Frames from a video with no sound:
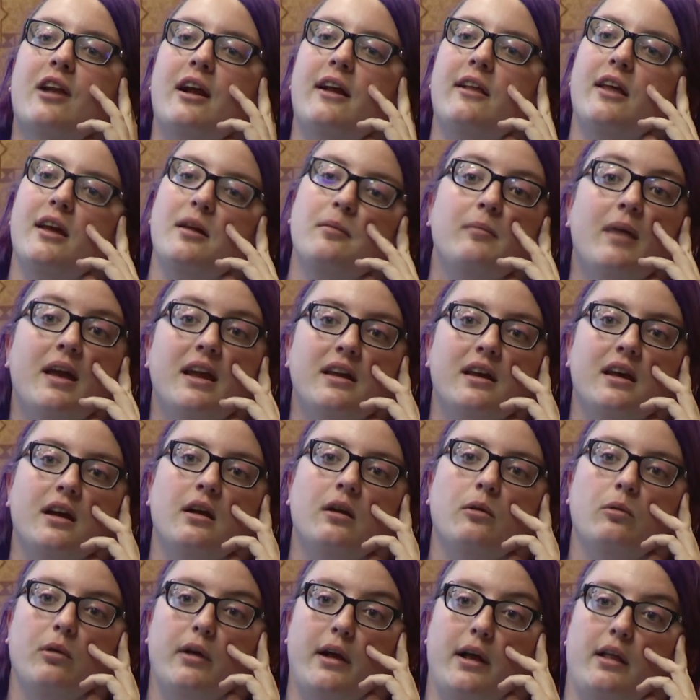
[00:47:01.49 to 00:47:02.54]
and I like
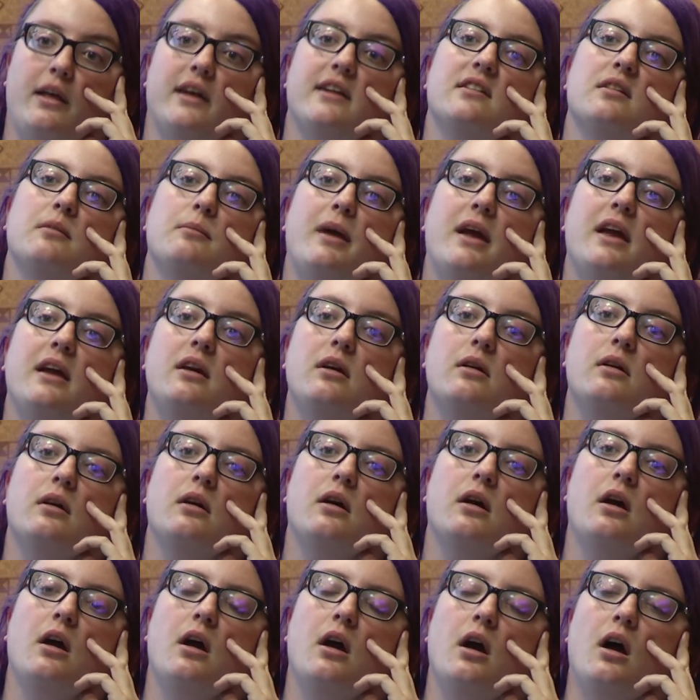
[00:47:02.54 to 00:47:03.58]
making what I like to make.
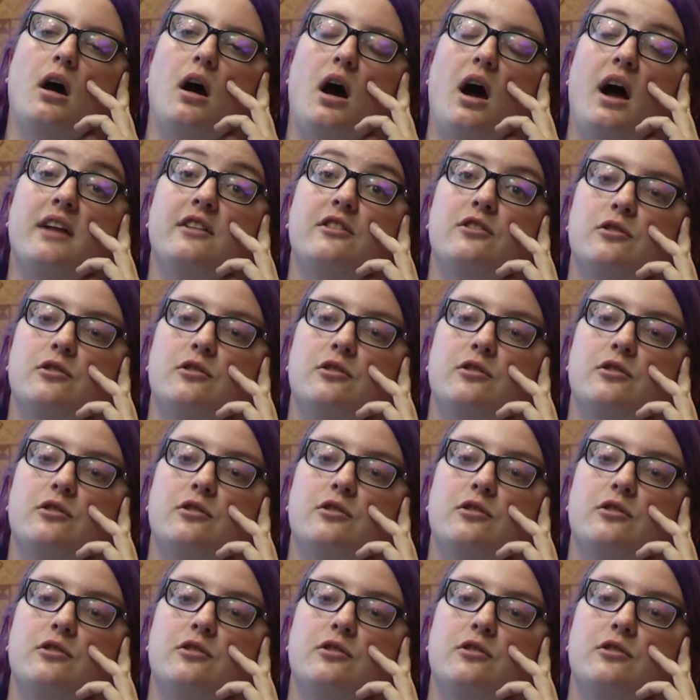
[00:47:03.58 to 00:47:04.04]
I